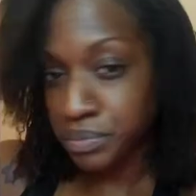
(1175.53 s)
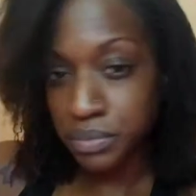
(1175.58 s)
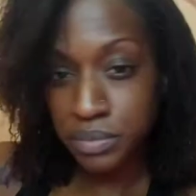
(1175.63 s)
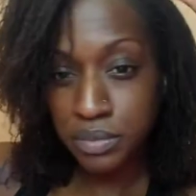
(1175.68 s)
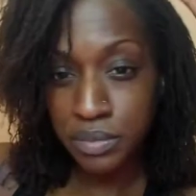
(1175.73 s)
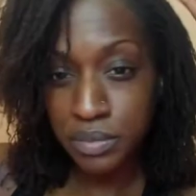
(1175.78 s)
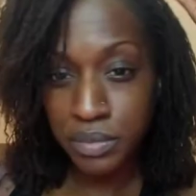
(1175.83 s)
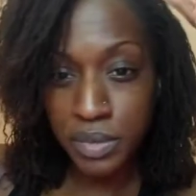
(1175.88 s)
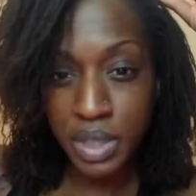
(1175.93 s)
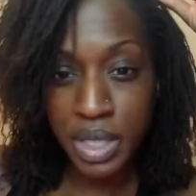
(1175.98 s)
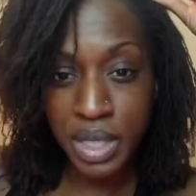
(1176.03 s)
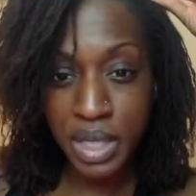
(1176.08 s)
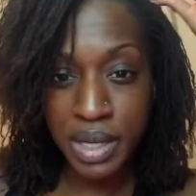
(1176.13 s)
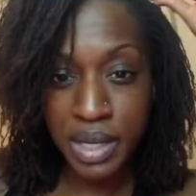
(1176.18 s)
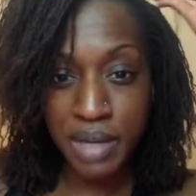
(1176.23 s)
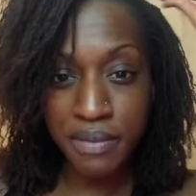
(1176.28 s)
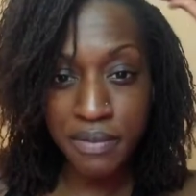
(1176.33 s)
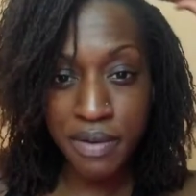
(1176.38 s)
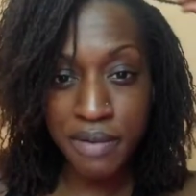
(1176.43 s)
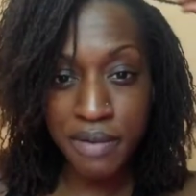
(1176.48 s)
That I
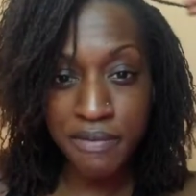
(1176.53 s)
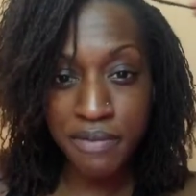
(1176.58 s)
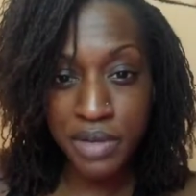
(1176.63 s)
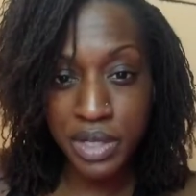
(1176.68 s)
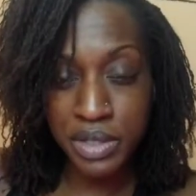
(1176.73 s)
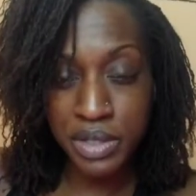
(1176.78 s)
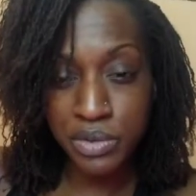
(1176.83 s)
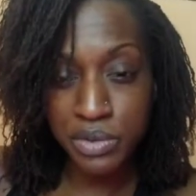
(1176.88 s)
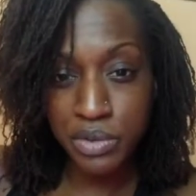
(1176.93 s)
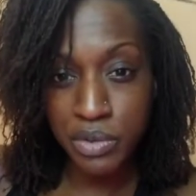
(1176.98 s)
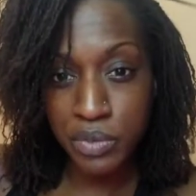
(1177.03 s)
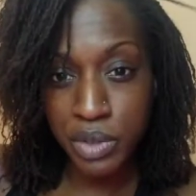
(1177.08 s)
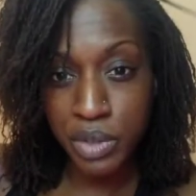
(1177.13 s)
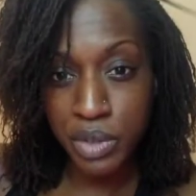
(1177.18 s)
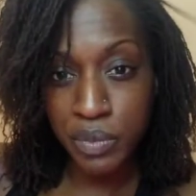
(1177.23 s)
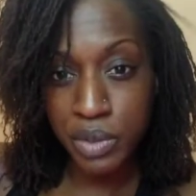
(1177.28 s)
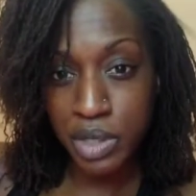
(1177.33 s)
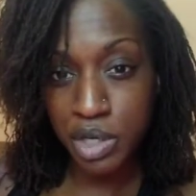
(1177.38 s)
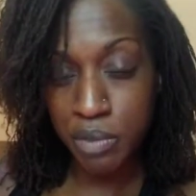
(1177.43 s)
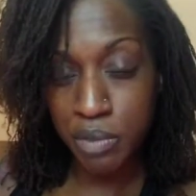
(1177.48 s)
feel like they're doing really well.
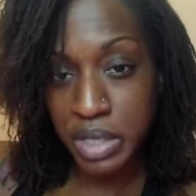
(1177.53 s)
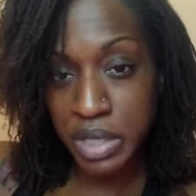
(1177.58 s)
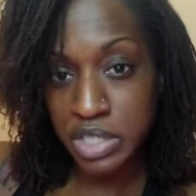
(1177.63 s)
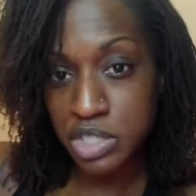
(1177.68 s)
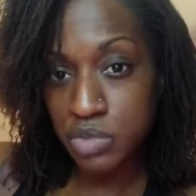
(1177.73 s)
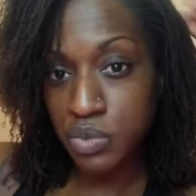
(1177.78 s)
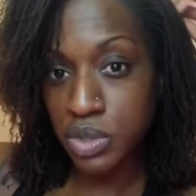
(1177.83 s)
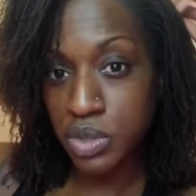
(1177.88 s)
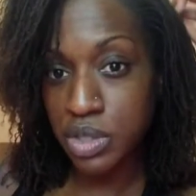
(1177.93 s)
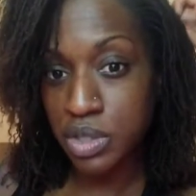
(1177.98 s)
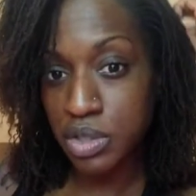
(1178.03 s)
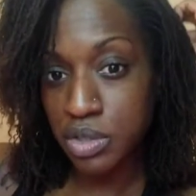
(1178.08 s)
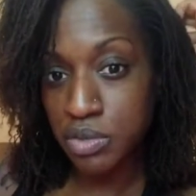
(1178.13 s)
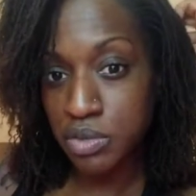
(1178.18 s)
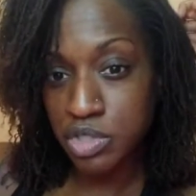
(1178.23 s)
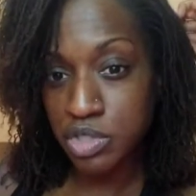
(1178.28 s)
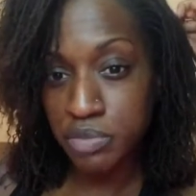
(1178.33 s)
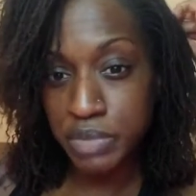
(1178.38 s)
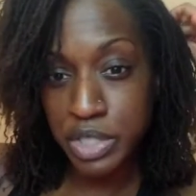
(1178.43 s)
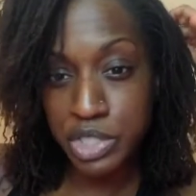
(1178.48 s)
But I just want to, just make
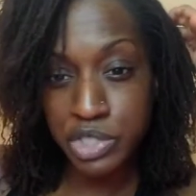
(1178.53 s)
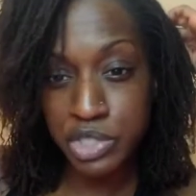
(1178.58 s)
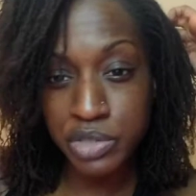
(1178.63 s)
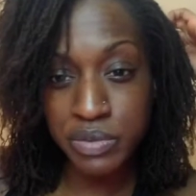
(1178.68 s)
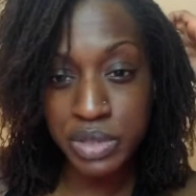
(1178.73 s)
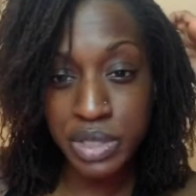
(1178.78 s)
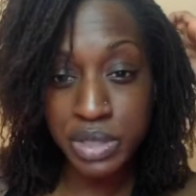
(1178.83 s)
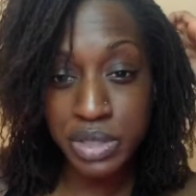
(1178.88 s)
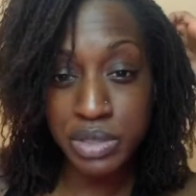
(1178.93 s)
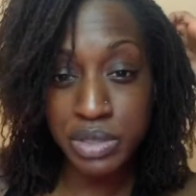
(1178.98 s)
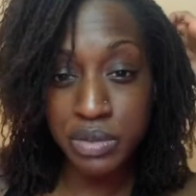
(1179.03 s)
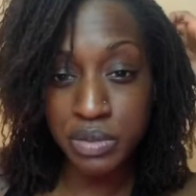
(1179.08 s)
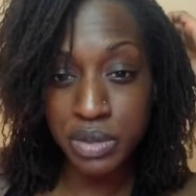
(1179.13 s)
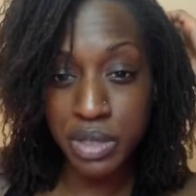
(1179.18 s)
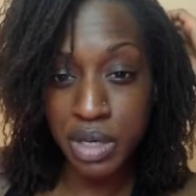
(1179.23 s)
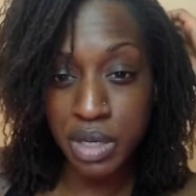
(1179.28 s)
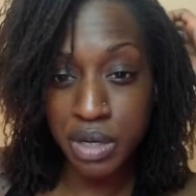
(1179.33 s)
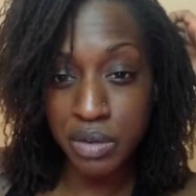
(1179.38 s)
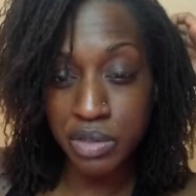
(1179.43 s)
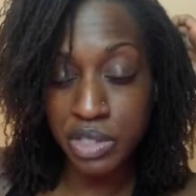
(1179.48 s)
sure everything is all
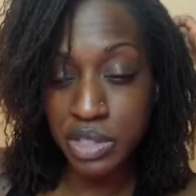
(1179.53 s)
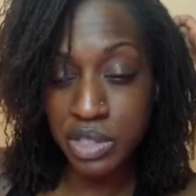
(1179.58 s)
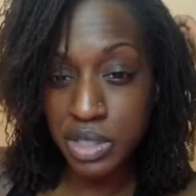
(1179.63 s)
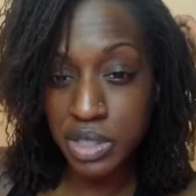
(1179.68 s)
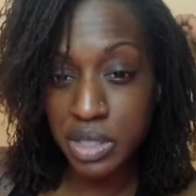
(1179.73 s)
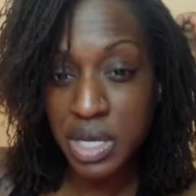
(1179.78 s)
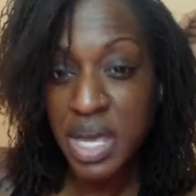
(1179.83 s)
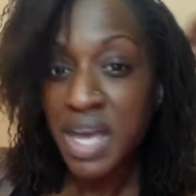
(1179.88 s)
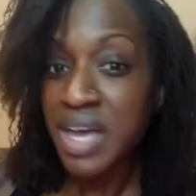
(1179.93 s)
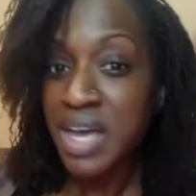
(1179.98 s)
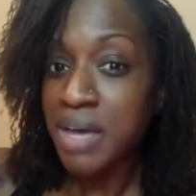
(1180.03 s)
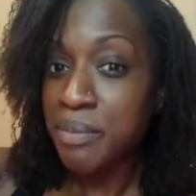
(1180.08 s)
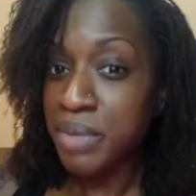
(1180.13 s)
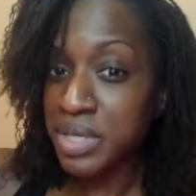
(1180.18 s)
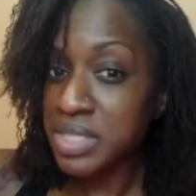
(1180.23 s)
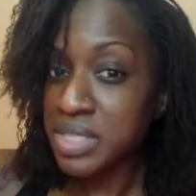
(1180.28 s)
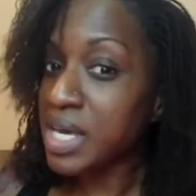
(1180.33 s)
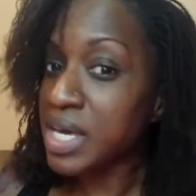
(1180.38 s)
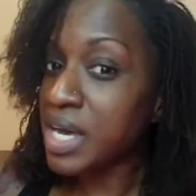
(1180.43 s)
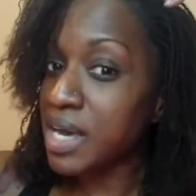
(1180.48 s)
good. Plus I
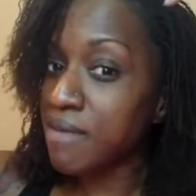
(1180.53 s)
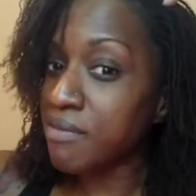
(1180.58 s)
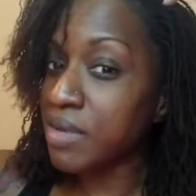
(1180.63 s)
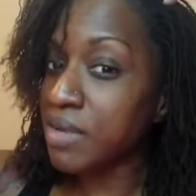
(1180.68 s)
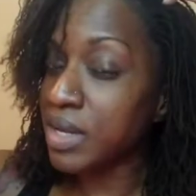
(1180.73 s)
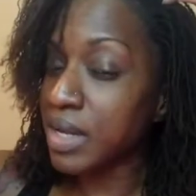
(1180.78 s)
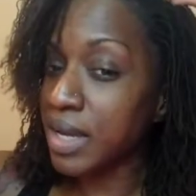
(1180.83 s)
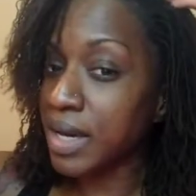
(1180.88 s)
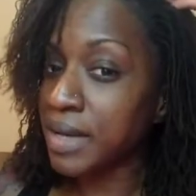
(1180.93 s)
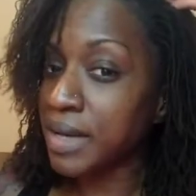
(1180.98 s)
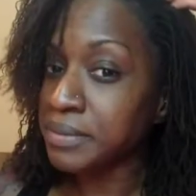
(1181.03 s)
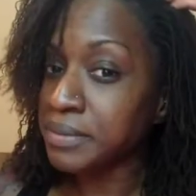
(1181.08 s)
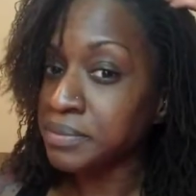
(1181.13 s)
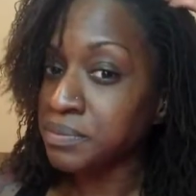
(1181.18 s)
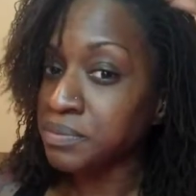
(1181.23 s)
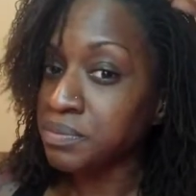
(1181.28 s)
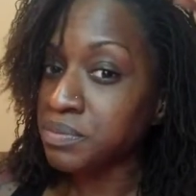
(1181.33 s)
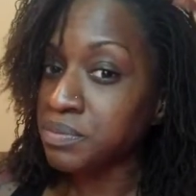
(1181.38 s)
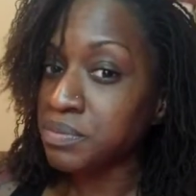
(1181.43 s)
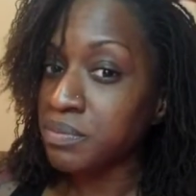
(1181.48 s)
have a lock
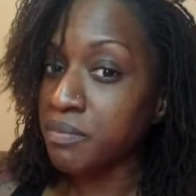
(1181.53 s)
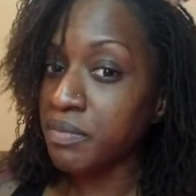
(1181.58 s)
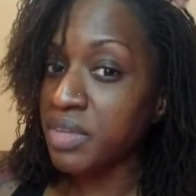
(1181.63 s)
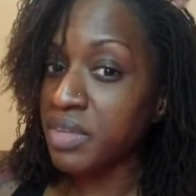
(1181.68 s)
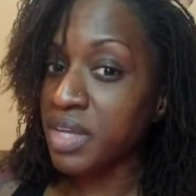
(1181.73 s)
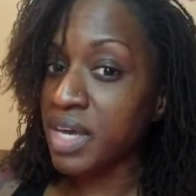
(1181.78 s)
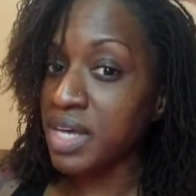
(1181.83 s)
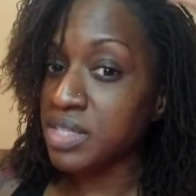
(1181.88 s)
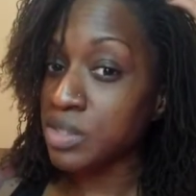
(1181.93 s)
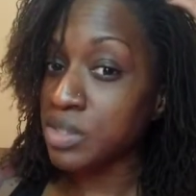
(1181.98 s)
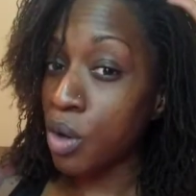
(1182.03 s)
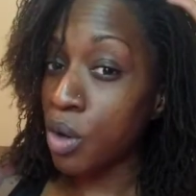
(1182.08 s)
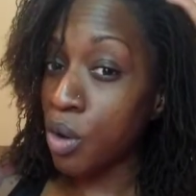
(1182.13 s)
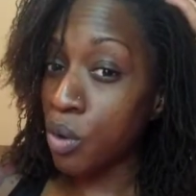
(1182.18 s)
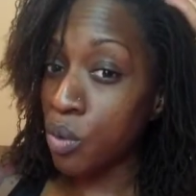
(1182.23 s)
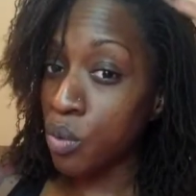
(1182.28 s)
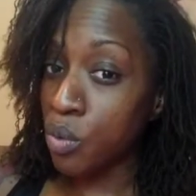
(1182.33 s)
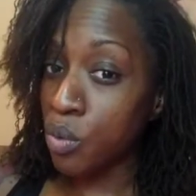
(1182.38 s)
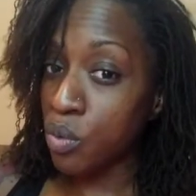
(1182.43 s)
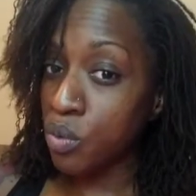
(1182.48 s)
that has a
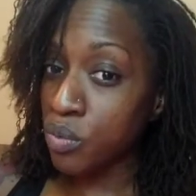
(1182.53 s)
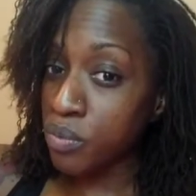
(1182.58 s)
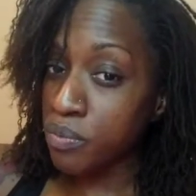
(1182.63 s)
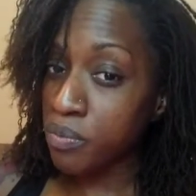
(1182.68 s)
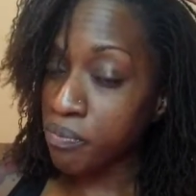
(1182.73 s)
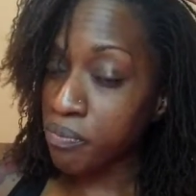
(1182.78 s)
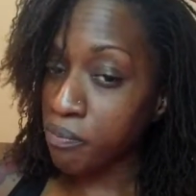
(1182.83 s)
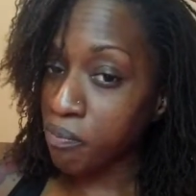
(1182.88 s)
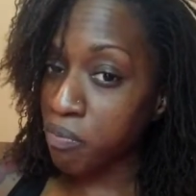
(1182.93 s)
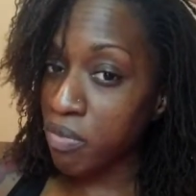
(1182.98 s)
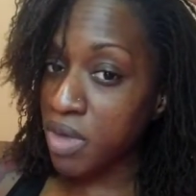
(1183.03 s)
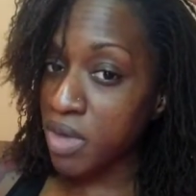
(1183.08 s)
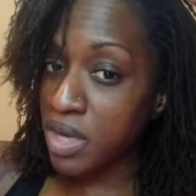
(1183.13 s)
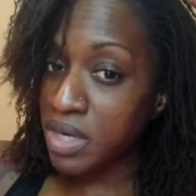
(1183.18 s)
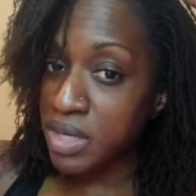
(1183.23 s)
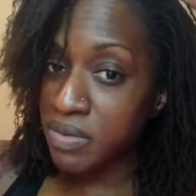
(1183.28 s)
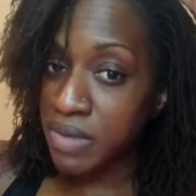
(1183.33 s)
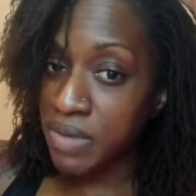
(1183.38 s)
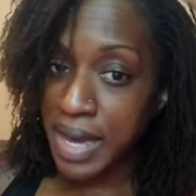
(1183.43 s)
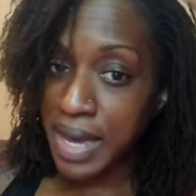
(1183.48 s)
hole in it
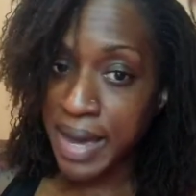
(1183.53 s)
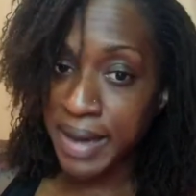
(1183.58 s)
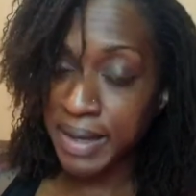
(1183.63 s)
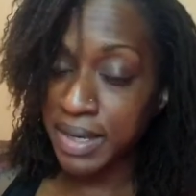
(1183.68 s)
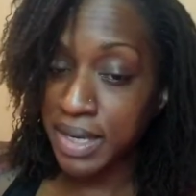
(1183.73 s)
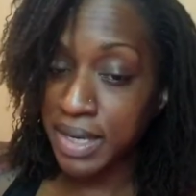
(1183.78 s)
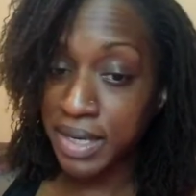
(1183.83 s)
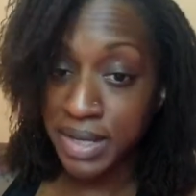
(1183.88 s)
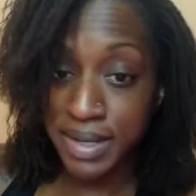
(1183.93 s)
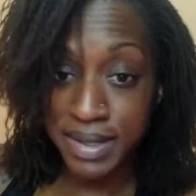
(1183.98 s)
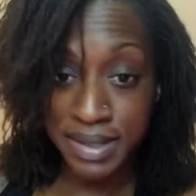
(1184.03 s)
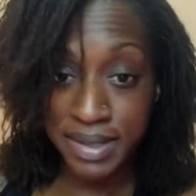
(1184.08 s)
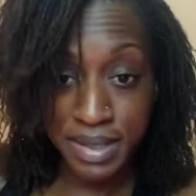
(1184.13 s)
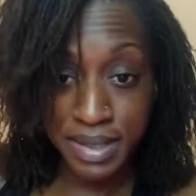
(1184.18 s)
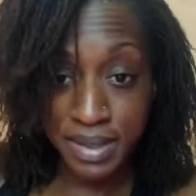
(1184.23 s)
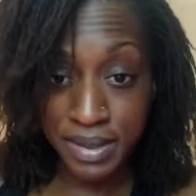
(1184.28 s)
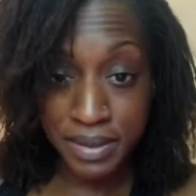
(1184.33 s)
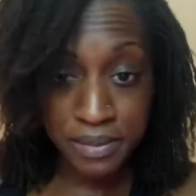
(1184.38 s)
that I cannot get out.